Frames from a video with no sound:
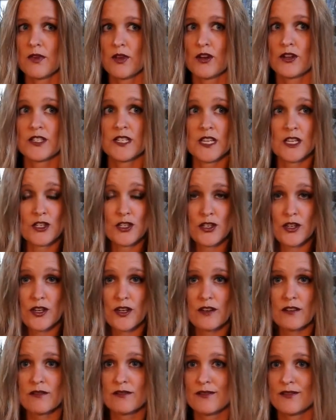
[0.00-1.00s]
Her
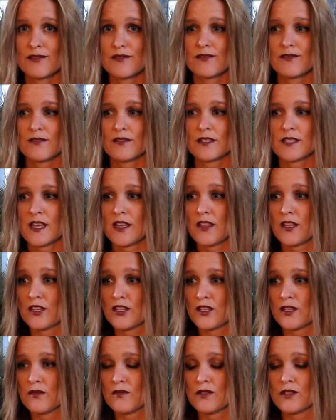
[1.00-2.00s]
teacher said
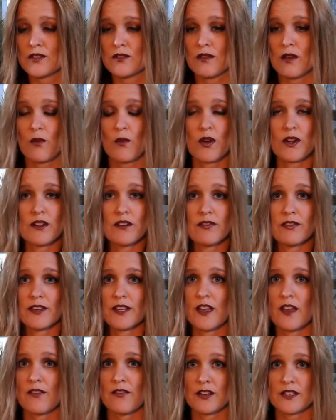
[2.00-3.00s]
that she was doing
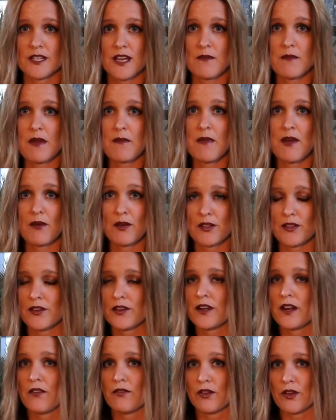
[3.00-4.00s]
wonderfully every time I met with
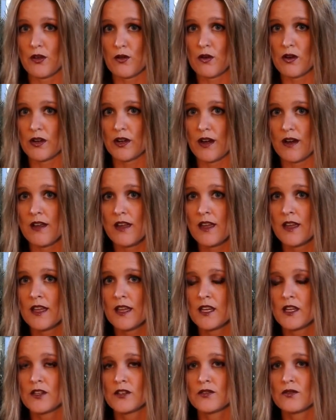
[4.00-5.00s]
her at every quarter.
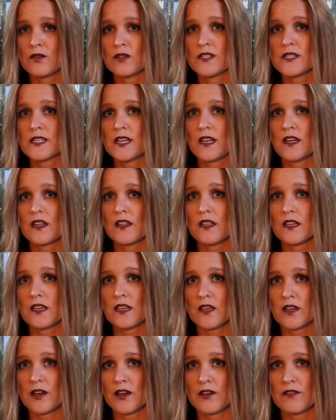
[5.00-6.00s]
Towards the end of the
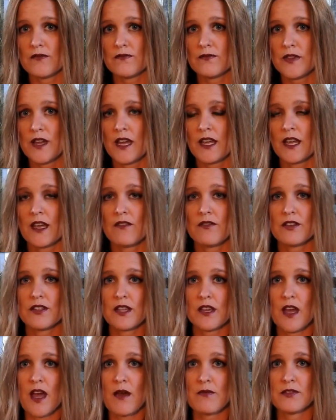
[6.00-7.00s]
year, I gave her
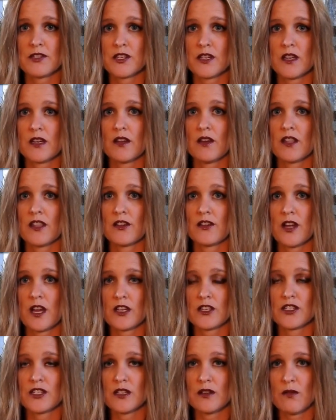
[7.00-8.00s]
the option whether or
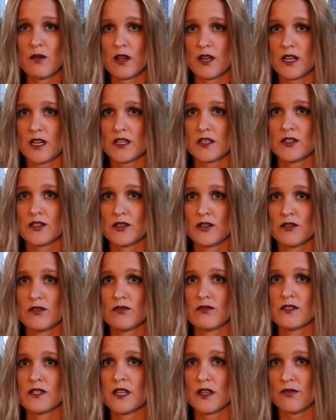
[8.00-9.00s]
not she wanted to
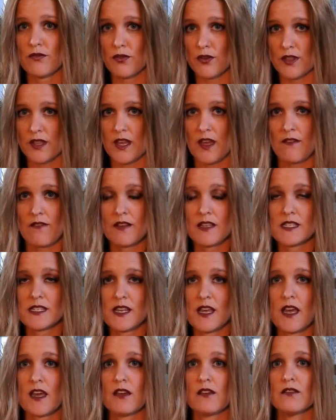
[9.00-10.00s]
sit for the
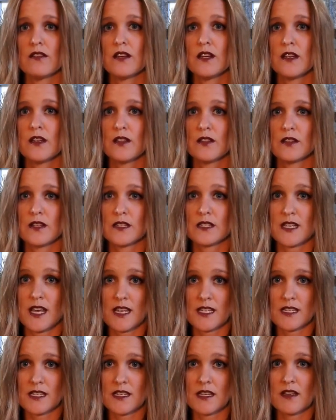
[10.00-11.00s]
FSA, the
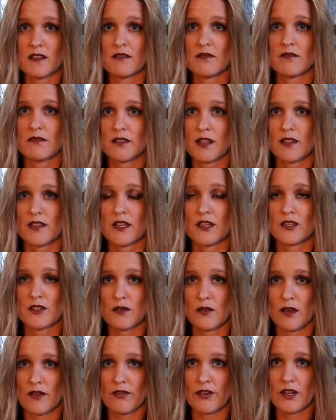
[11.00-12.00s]
testing that they
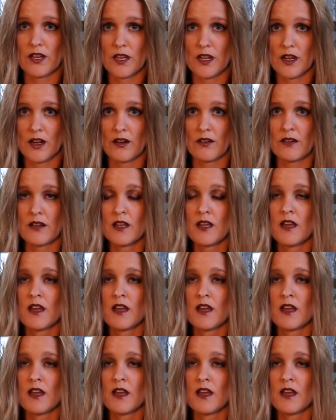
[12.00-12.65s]
do every year,